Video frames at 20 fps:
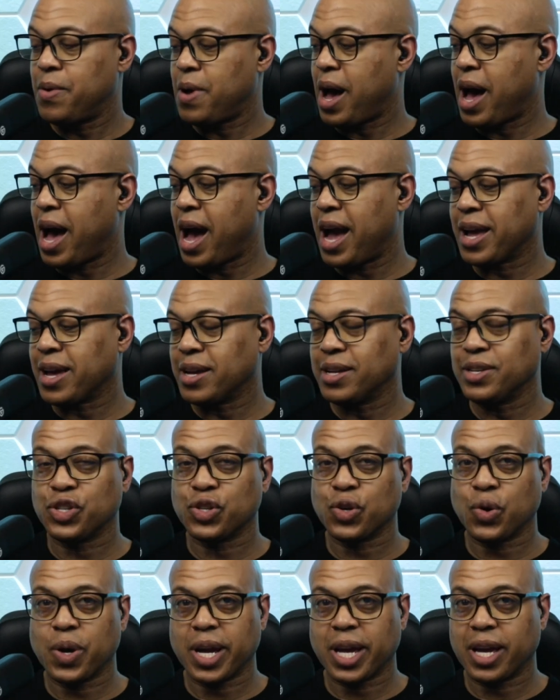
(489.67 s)
I
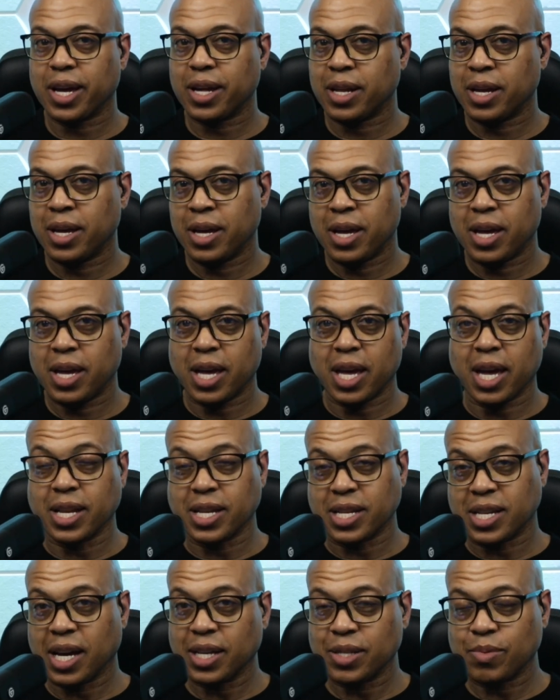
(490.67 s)
enjoy it. It
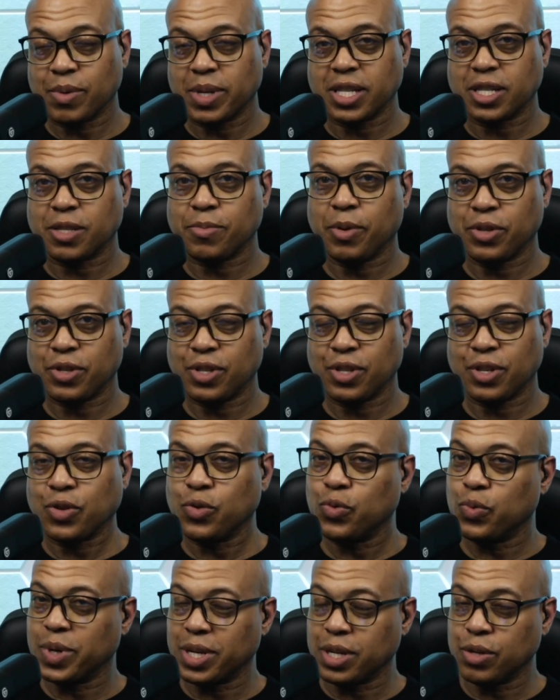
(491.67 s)
does what it's supposed to
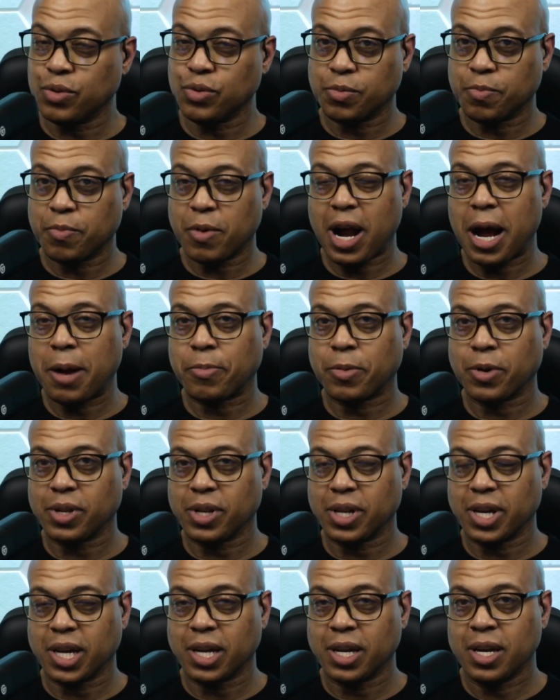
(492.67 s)
do when used
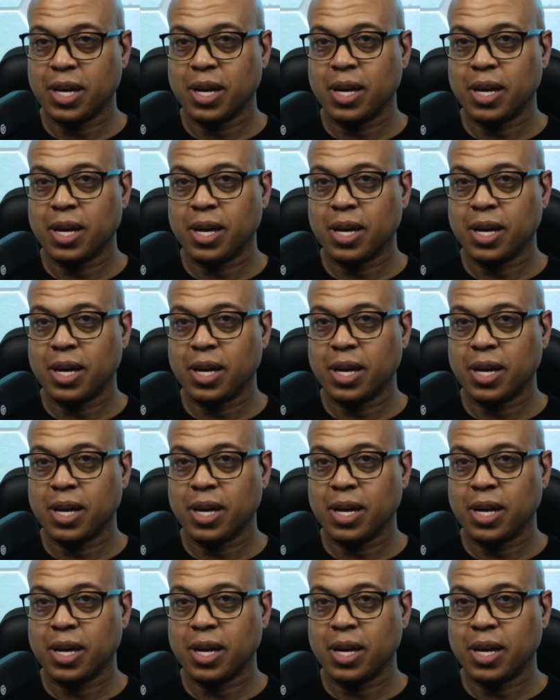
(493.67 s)
properly,